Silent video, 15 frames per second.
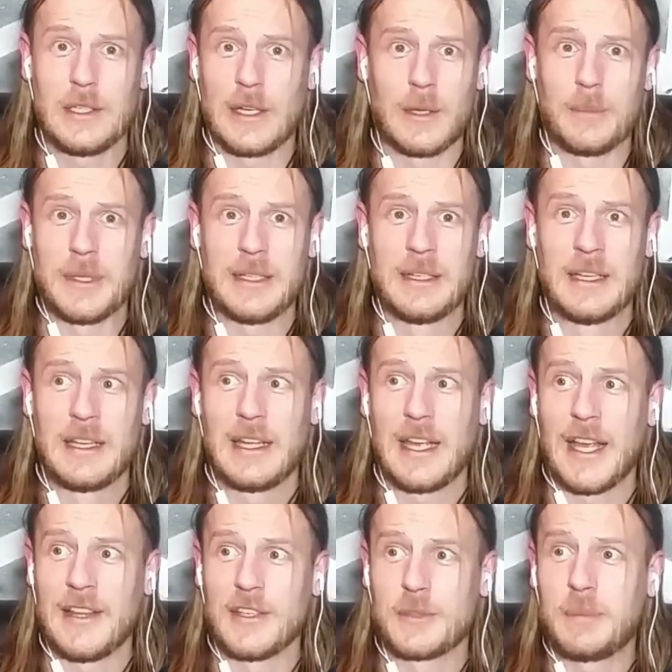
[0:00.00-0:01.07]
You know what I mean?
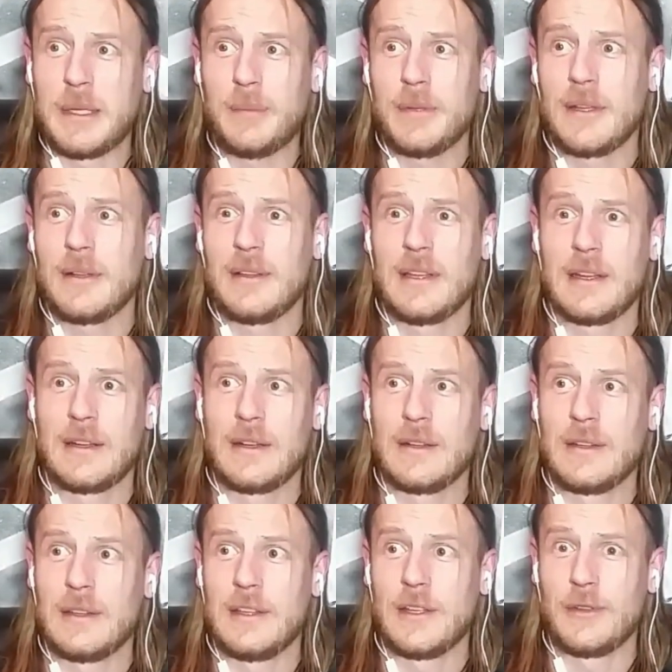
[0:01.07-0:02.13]
And there's people out there,
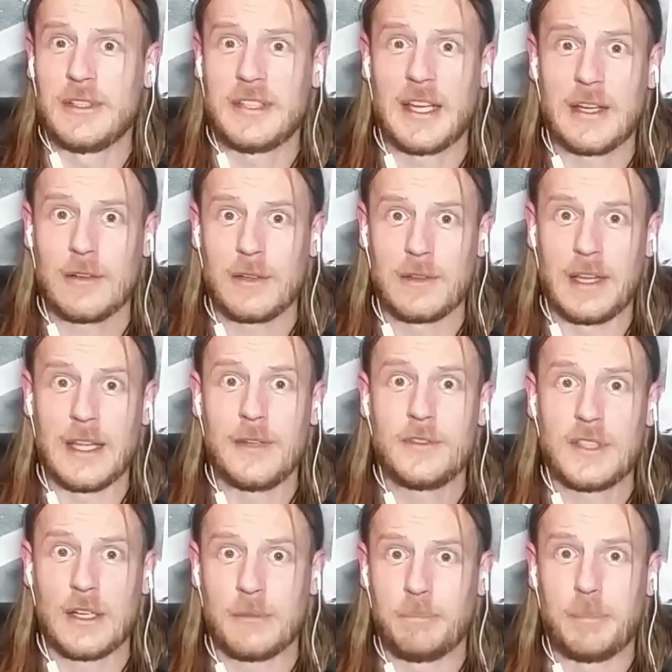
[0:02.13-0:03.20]
their entire
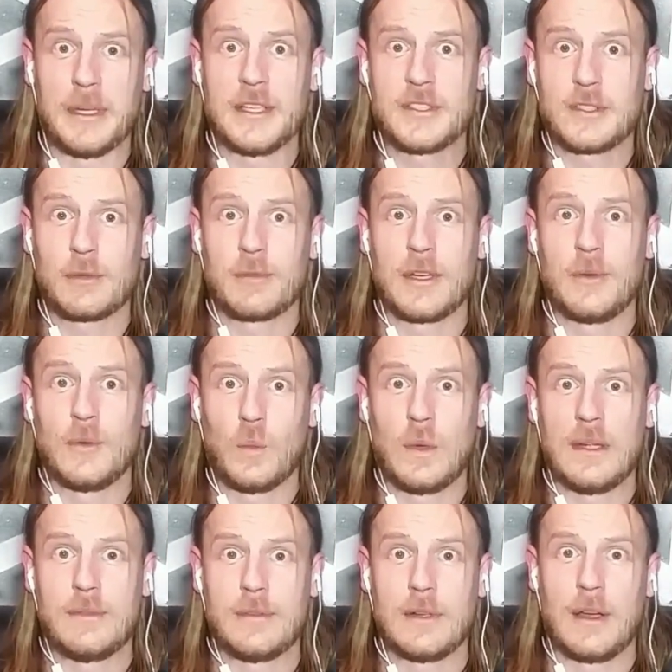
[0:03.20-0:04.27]
lives are based around
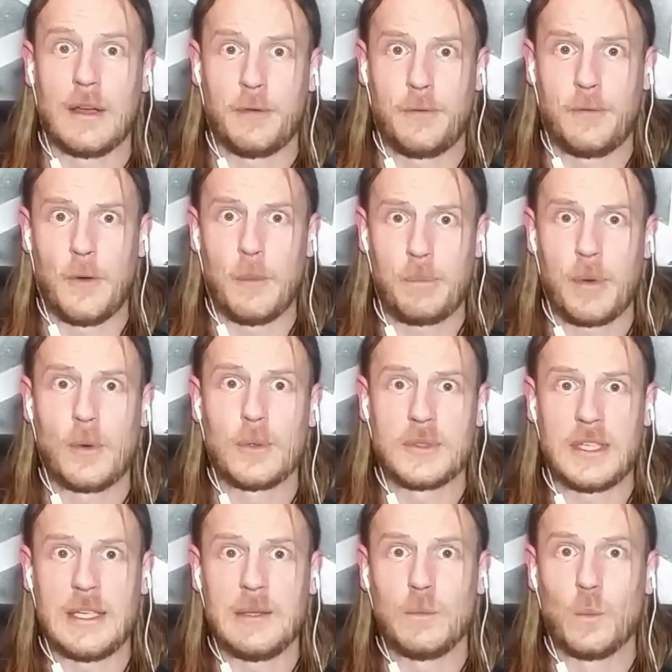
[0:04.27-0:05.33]
whether a
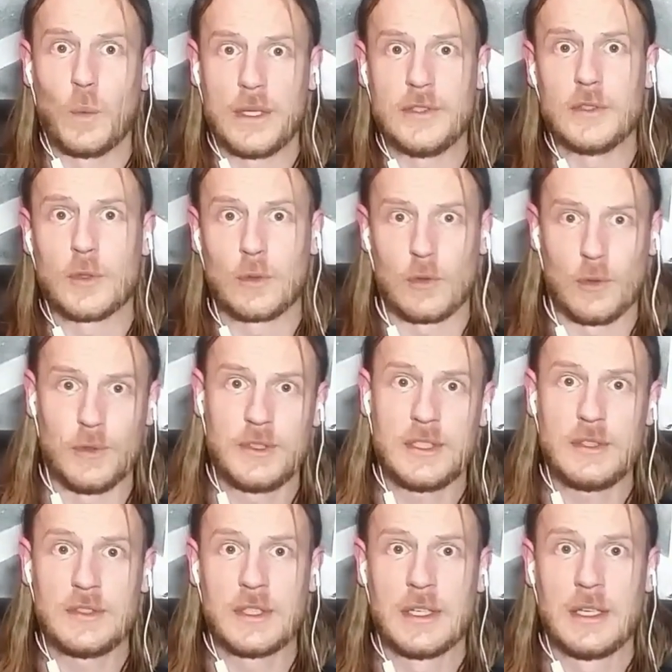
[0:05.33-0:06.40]
football team wins or
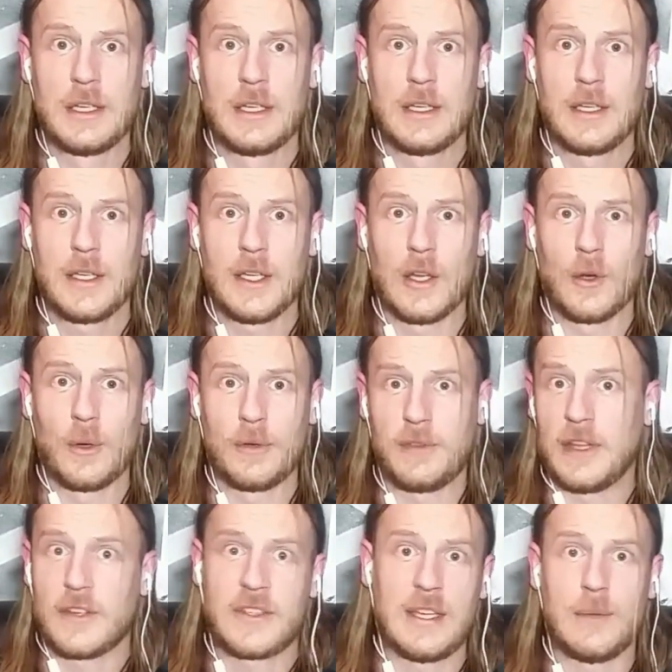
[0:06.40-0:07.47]
loses. You know,
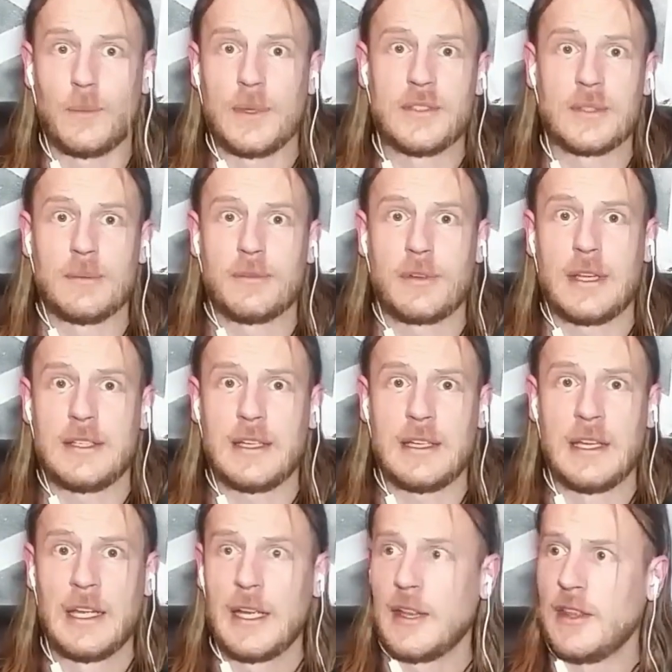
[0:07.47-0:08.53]
if their team wins on
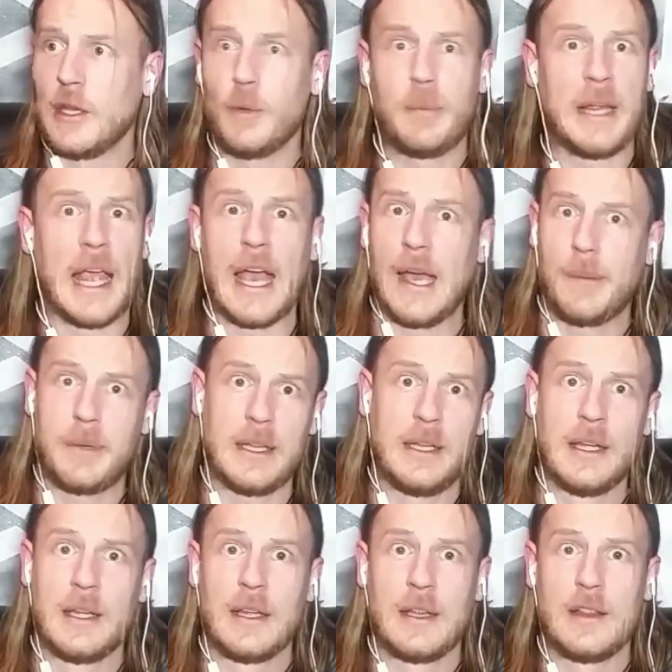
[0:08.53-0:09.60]
Friday, they'll be
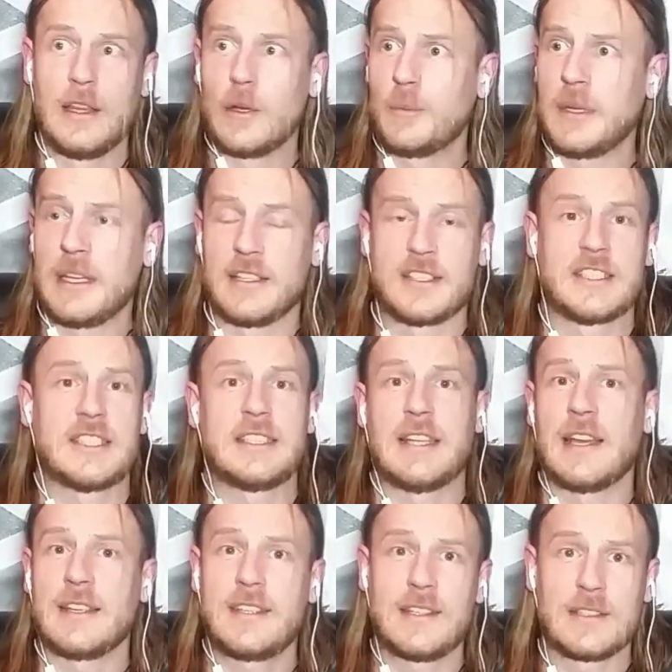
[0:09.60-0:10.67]
happy, they'll be
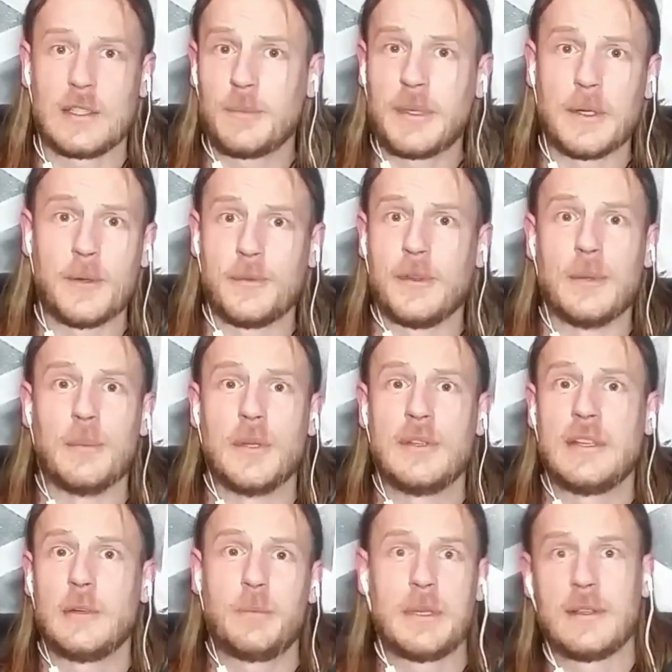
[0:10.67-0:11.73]
ecstatic, they'll be over the
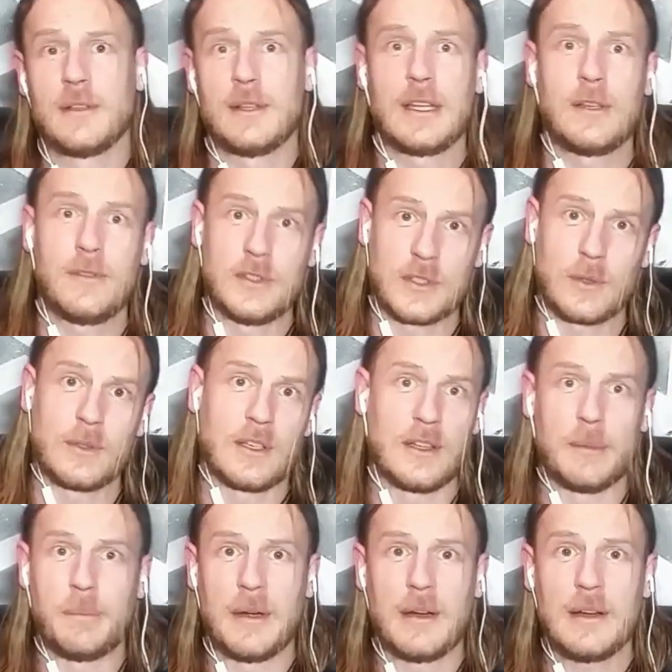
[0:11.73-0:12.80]
moon, they'll be the life and soul
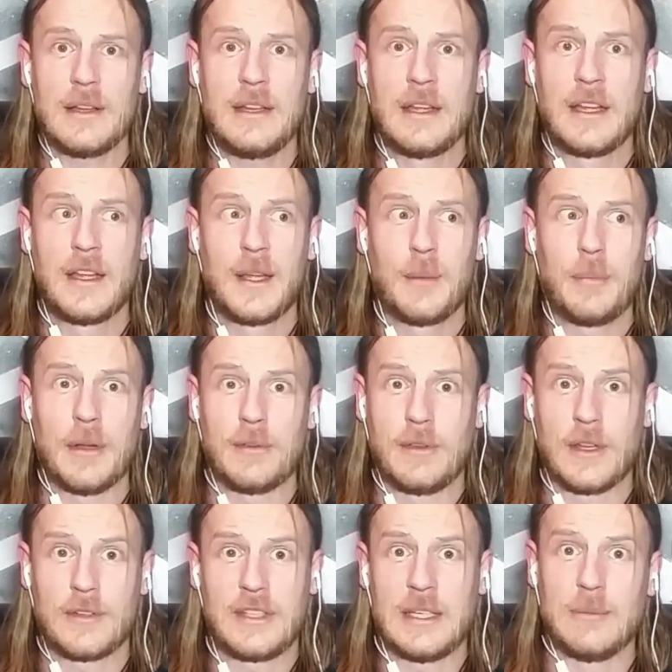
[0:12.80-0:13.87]
of the party. But
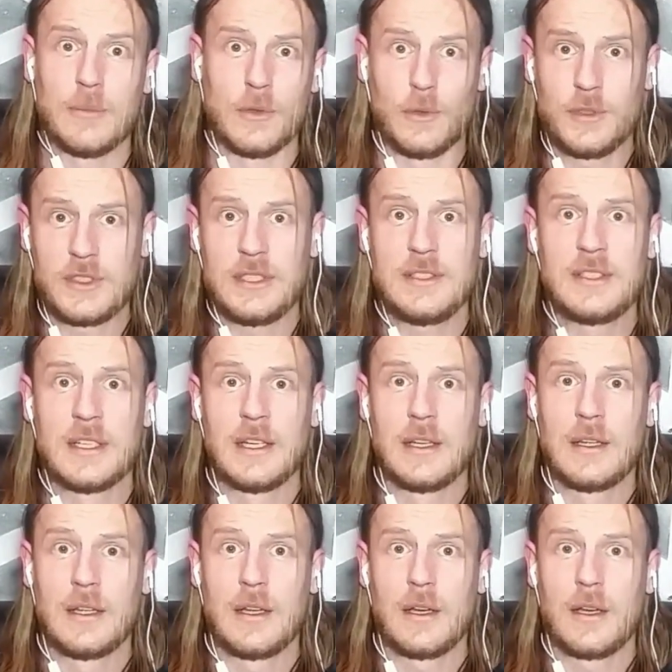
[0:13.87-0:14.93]
if their team loses,
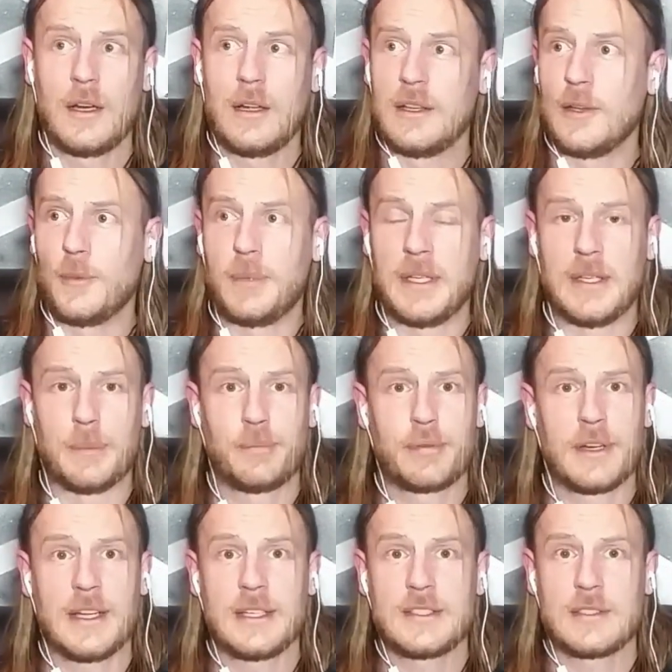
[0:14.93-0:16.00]
oh, they'll be
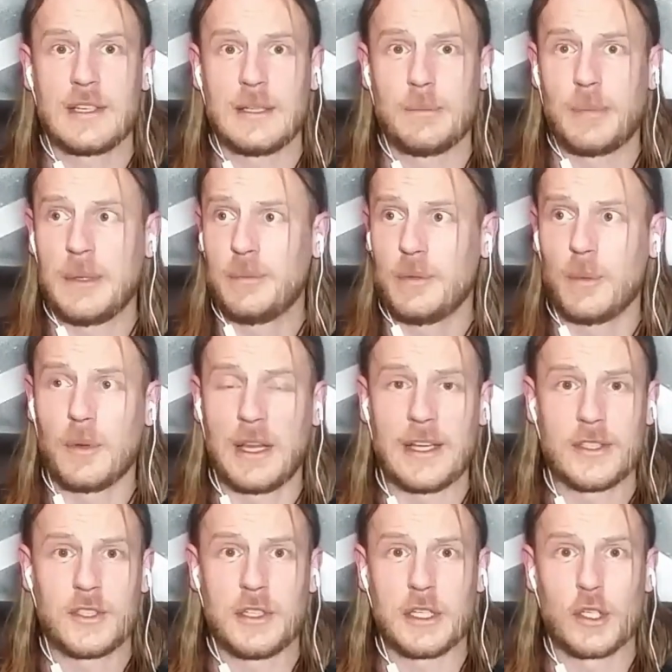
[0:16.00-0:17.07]
depressed. Like people will
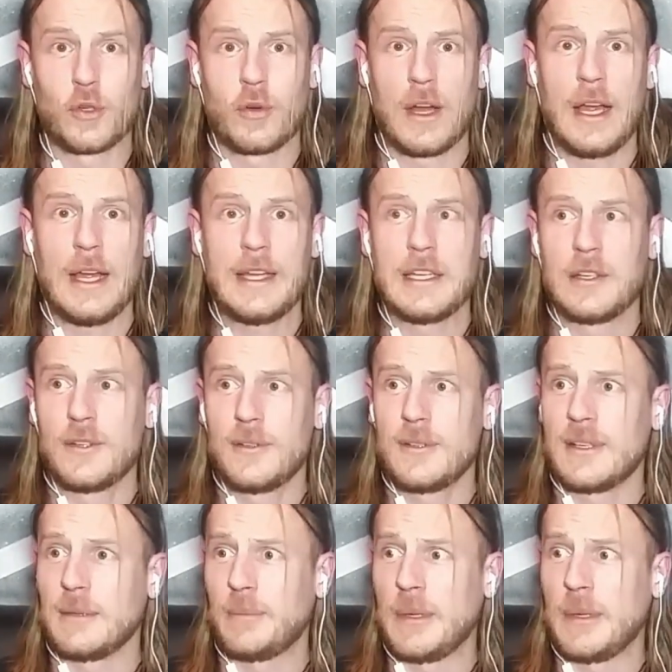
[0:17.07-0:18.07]
actually cry, you know,